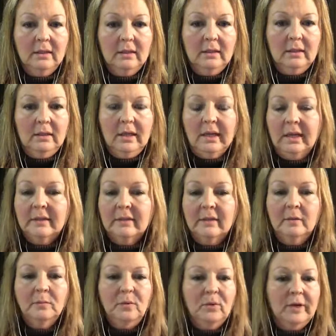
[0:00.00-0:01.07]
and at some
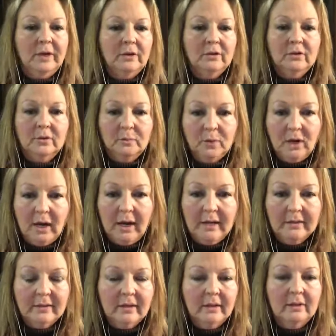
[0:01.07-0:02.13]
point you're surprised
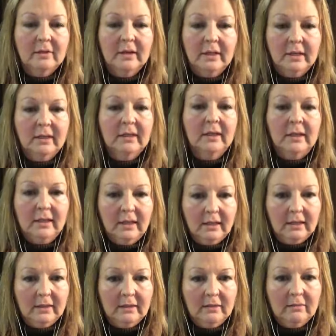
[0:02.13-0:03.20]
that you're in it again,
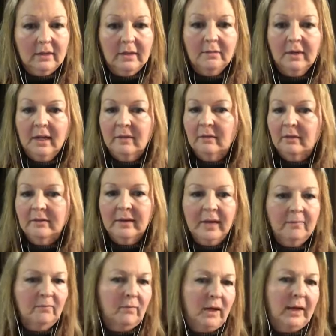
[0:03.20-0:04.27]
right? We have the same
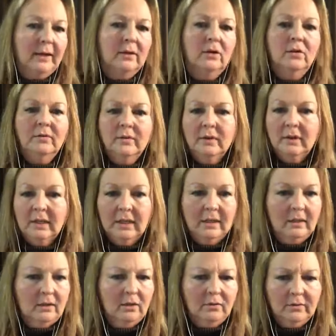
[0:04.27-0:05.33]
fight over again,
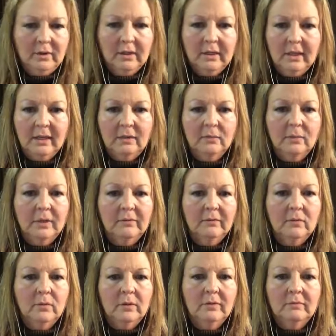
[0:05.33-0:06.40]
over again. We've,
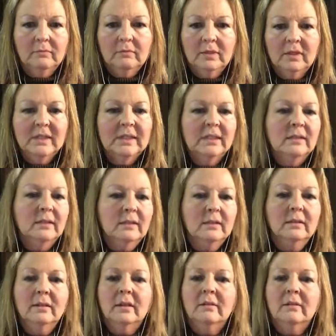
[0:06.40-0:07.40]
we've consistently,